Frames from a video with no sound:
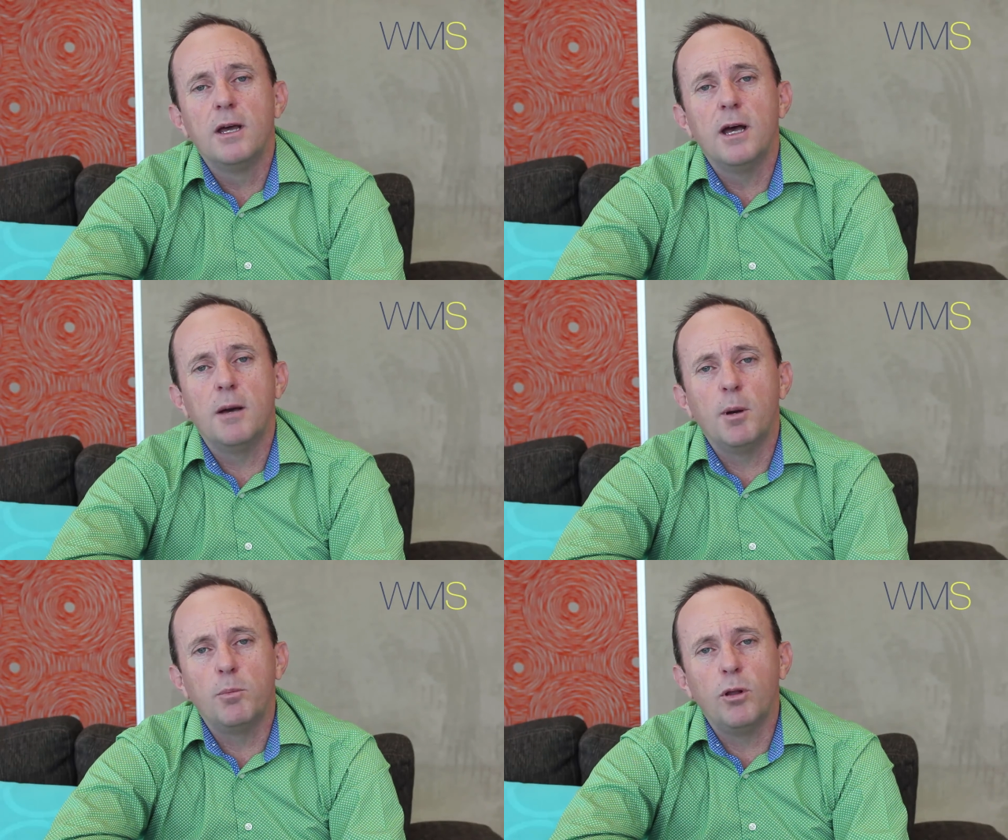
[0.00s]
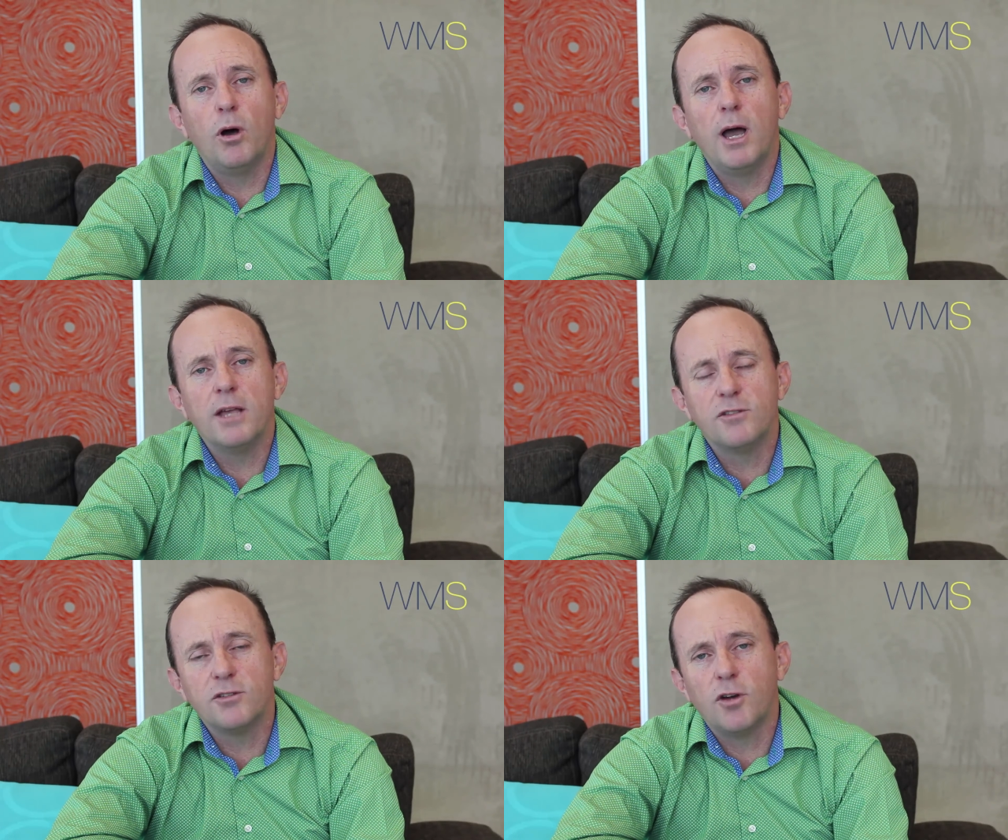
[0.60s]
apply
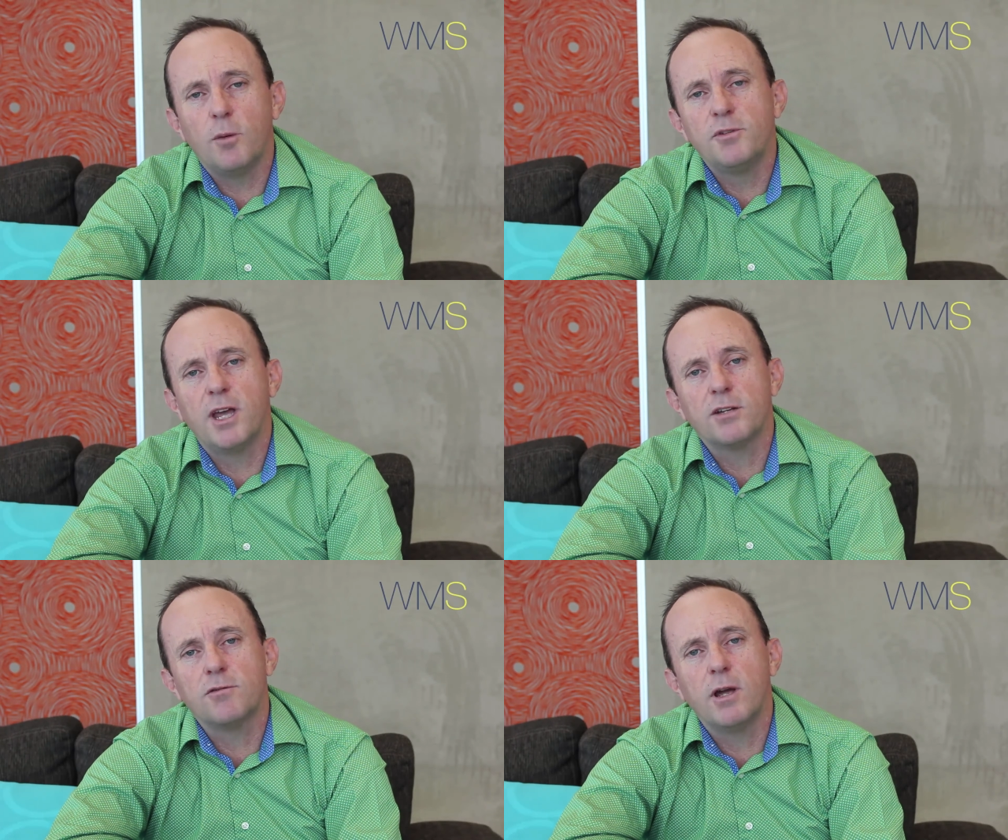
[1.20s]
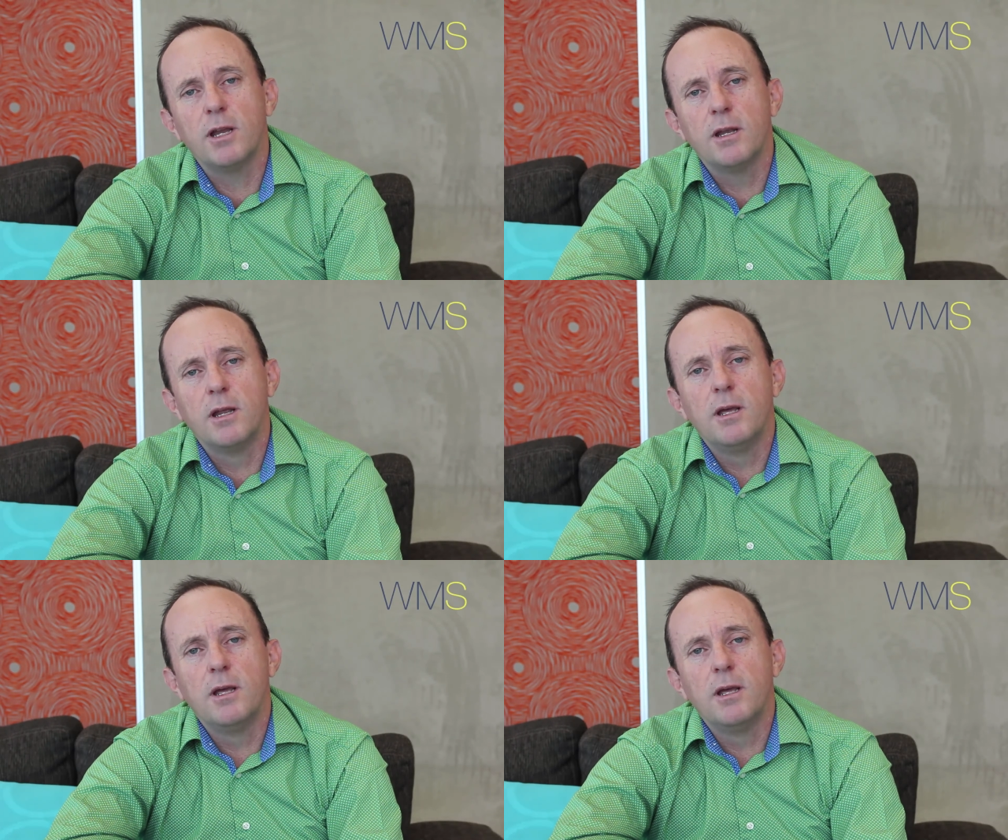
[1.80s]
as the top tax rate